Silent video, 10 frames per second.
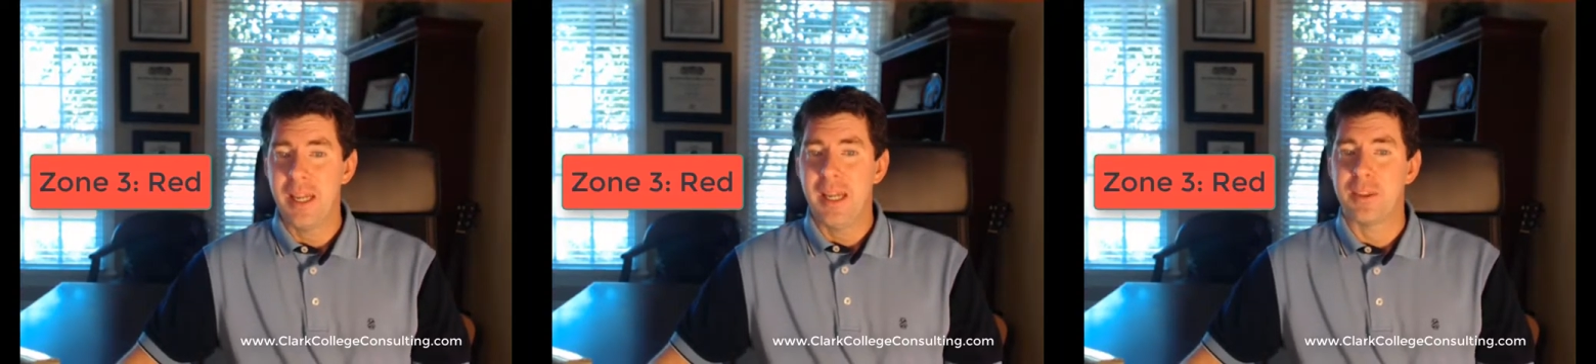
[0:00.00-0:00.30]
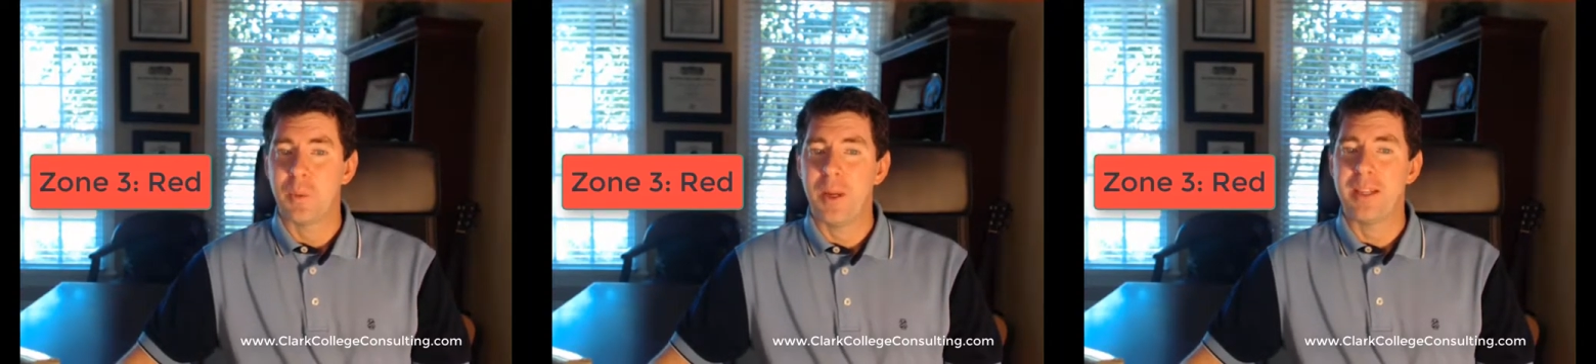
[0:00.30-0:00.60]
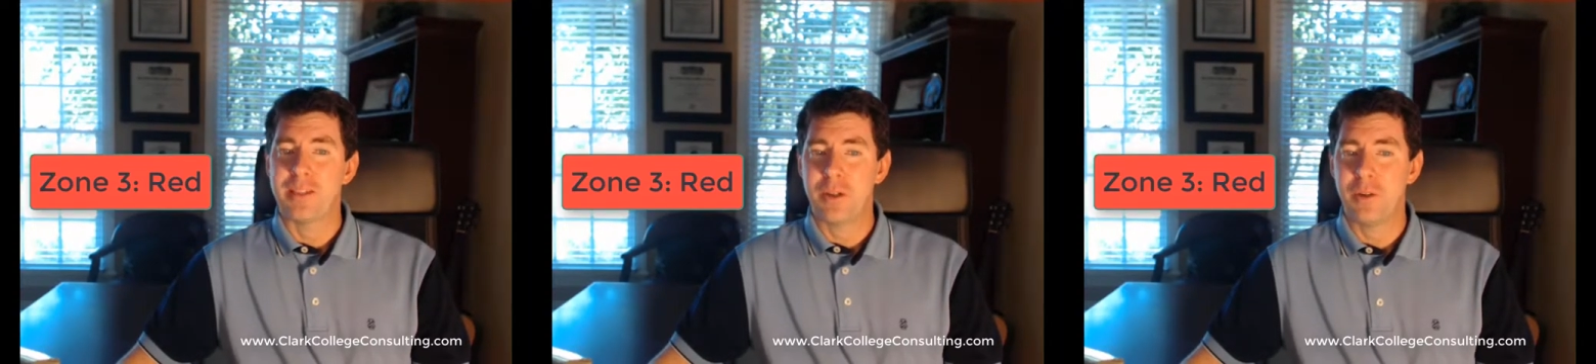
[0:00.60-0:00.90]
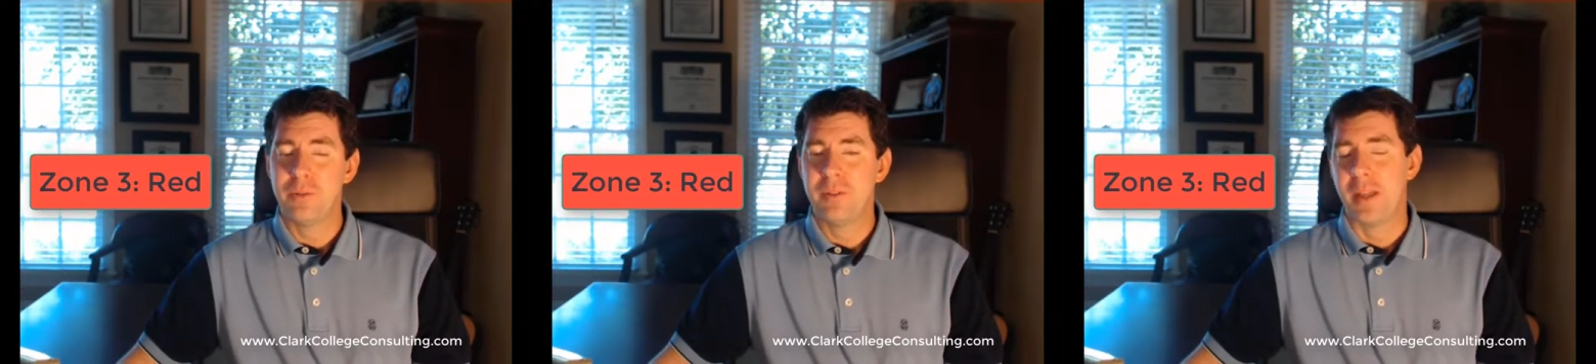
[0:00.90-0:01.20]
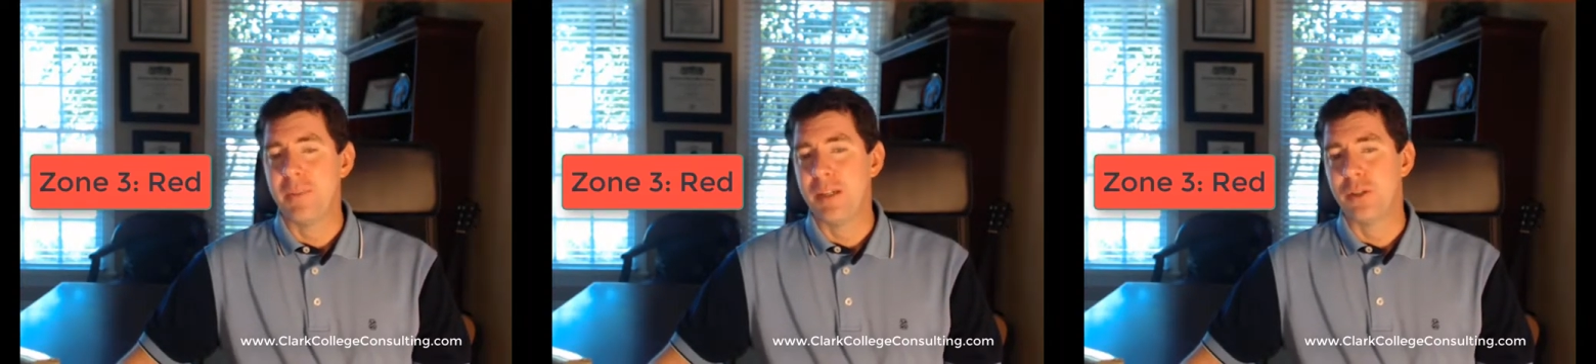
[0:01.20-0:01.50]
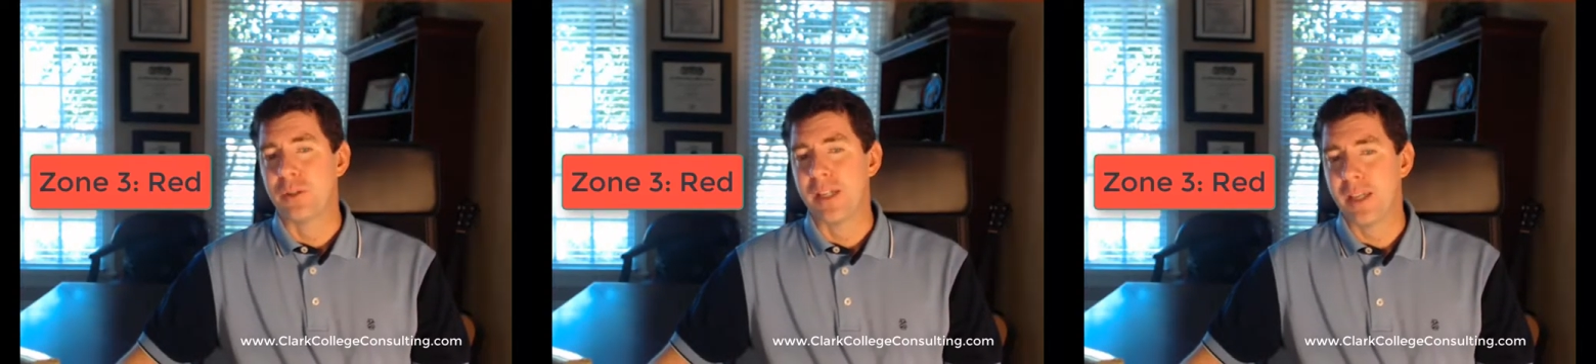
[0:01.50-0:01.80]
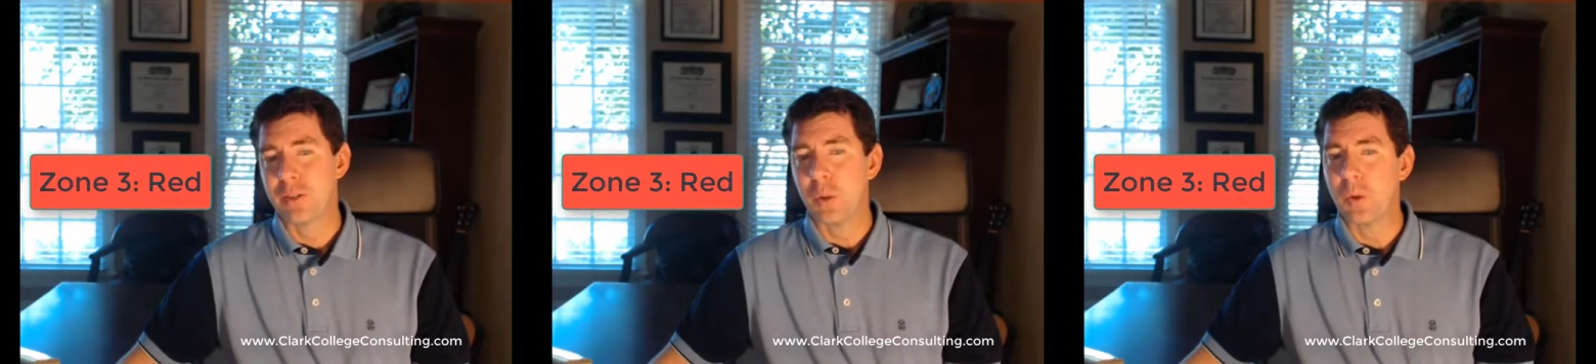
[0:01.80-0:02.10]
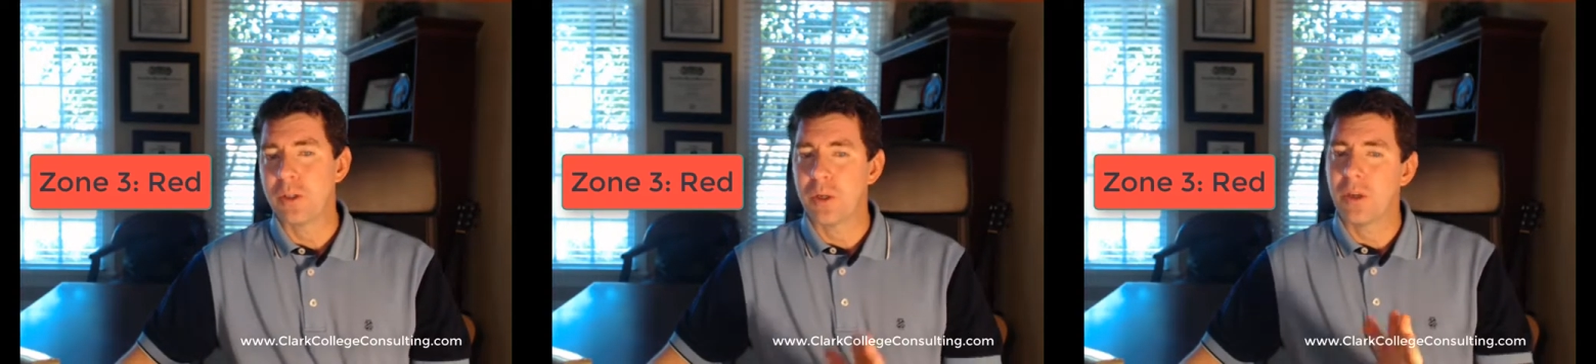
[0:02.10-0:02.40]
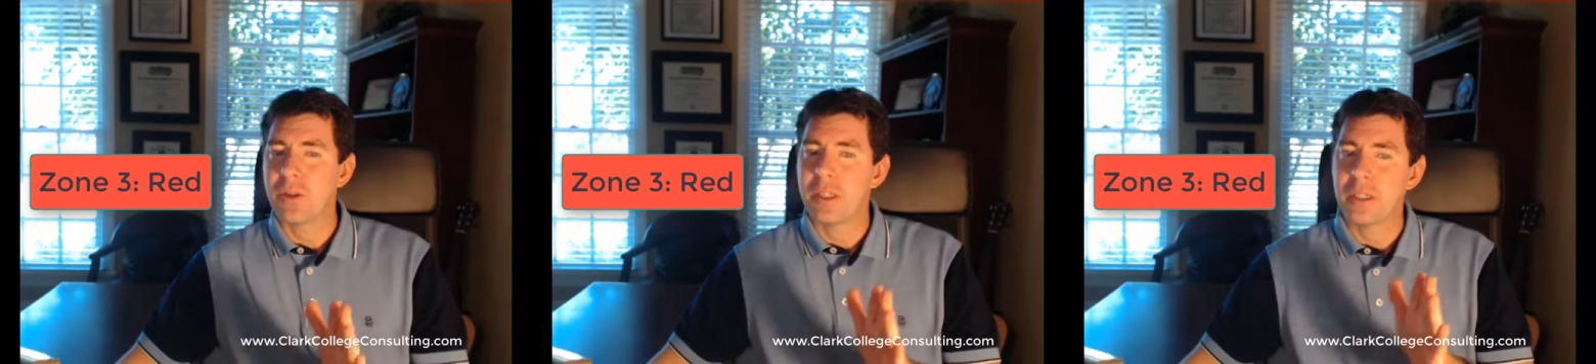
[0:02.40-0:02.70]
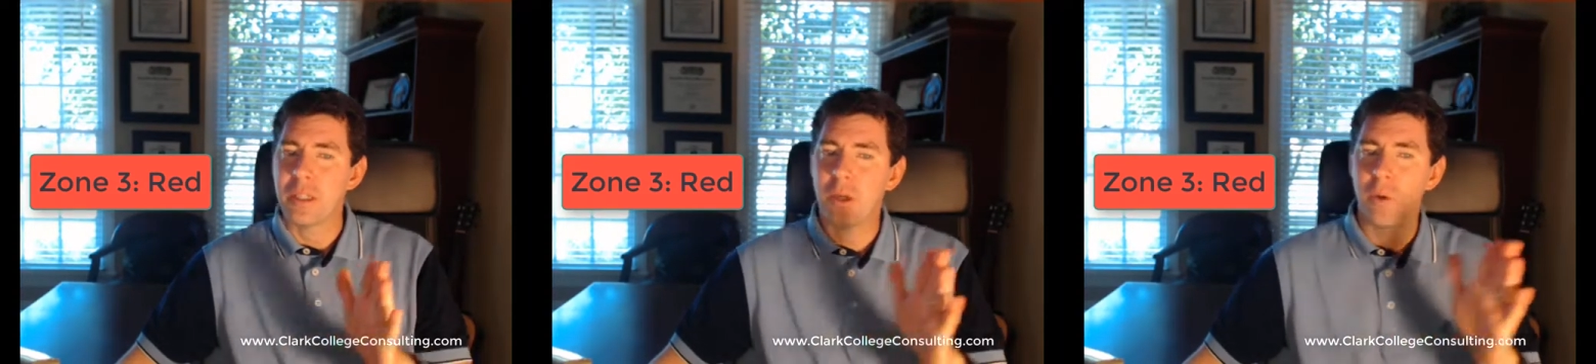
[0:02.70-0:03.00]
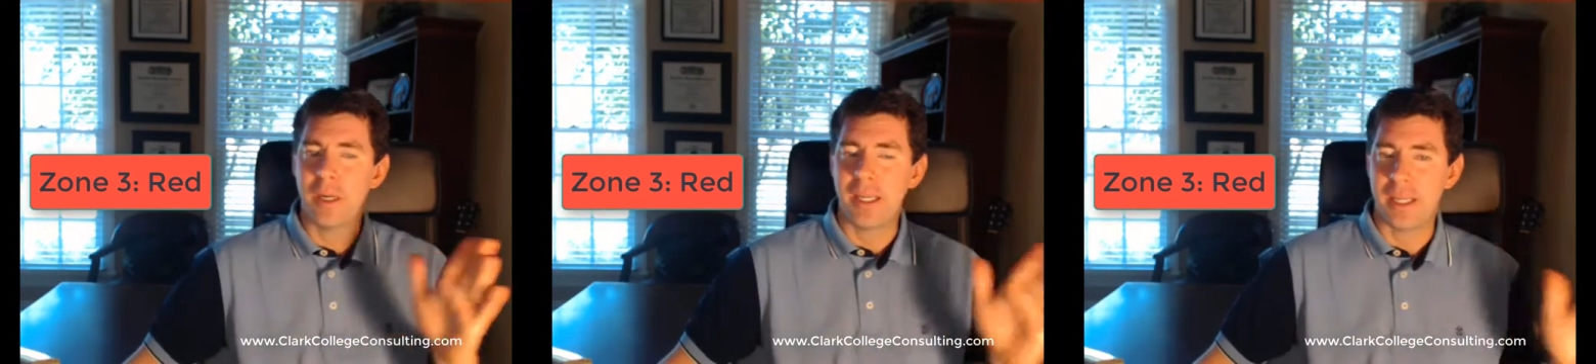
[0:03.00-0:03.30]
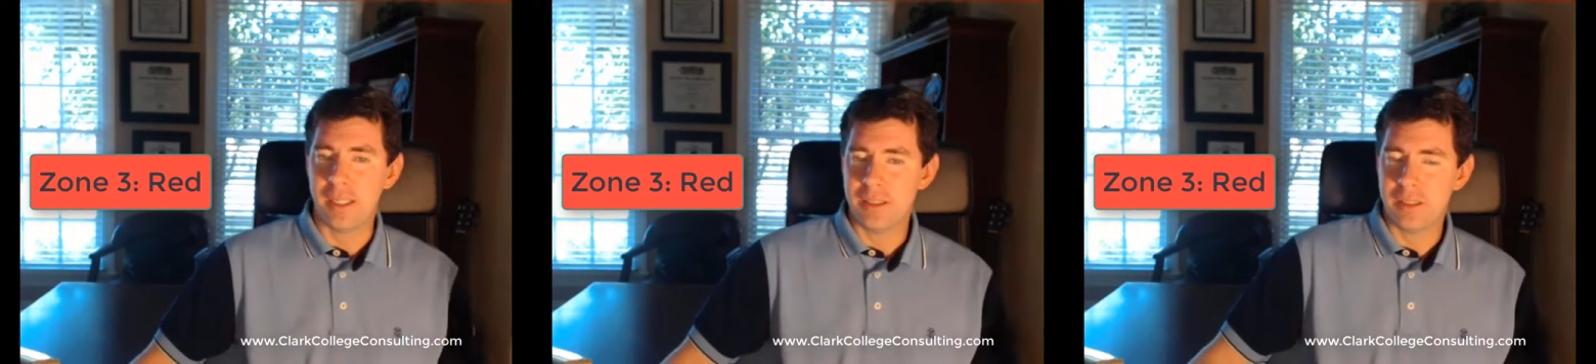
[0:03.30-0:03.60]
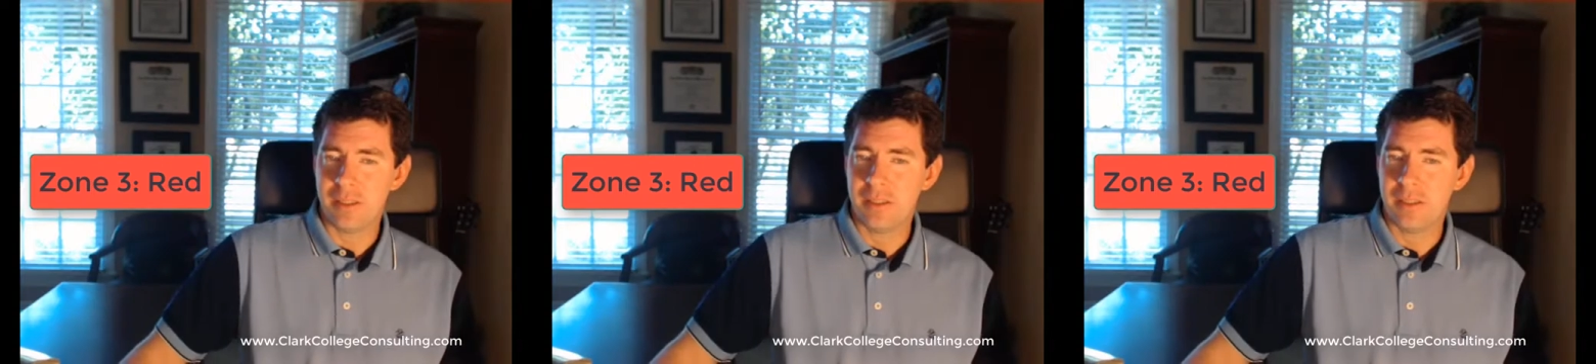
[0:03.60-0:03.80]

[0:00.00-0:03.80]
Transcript: In the red zone, that means your test scores are on the lower end,